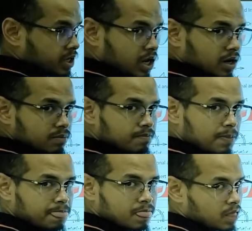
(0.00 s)
done.
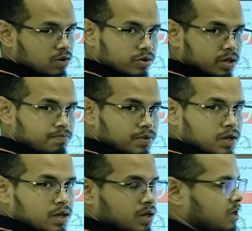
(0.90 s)
Okay.
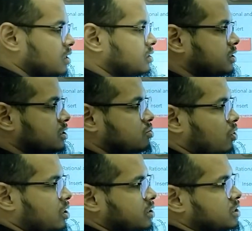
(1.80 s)
This is we
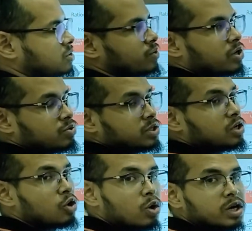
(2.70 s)
are
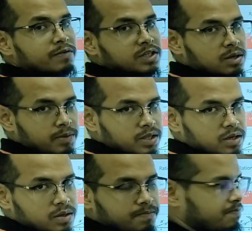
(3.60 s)
using long division
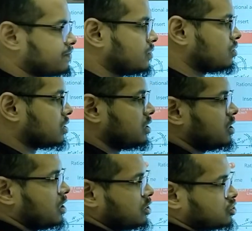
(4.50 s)
method. Okay.
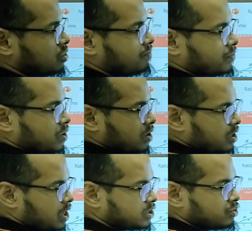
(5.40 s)
So
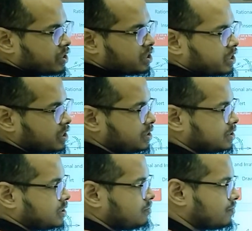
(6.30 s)
as you can clearly
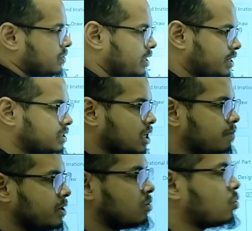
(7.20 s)
see, it is
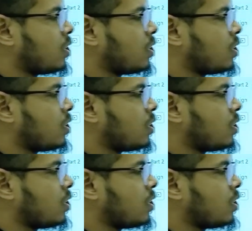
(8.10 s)
coming